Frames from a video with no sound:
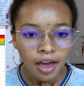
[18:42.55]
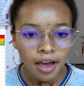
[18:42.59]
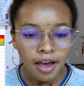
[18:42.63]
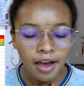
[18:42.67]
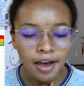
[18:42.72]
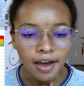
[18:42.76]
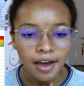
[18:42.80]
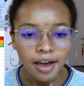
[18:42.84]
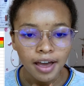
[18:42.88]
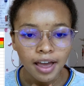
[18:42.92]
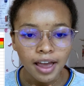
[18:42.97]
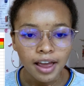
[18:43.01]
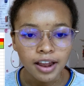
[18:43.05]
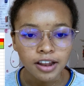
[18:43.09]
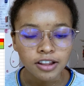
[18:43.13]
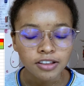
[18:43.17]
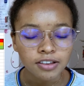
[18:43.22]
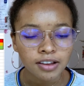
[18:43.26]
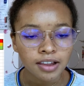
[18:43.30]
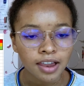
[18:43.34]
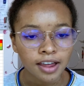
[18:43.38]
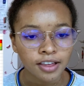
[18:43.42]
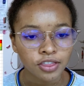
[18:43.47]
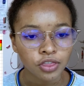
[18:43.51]
and
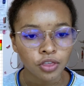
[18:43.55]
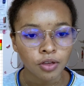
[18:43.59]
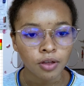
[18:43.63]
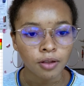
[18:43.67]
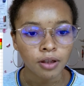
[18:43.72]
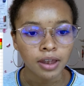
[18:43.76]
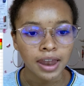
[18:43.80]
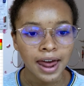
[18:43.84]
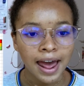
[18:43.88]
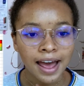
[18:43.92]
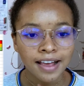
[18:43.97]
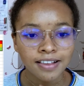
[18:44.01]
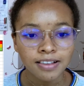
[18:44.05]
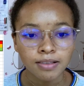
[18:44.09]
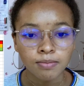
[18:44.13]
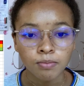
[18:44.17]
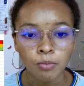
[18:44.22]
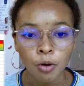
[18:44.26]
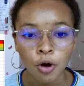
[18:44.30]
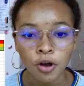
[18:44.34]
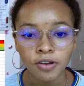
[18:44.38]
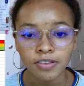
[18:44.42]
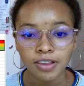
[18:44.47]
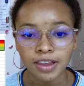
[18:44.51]
to like the last
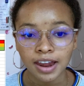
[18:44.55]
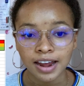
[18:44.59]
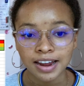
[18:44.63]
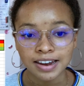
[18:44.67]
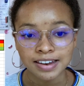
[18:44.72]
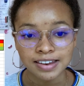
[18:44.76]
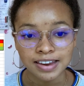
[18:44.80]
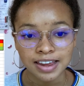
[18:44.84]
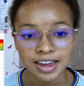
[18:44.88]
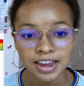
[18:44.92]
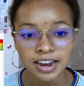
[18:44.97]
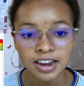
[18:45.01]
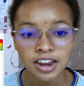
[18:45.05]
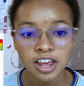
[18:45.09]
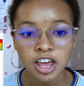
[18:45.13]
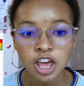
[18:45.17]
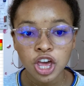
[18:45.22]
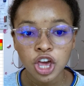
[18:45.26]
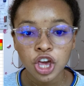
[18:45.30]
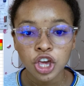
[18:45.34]
mocks that I did,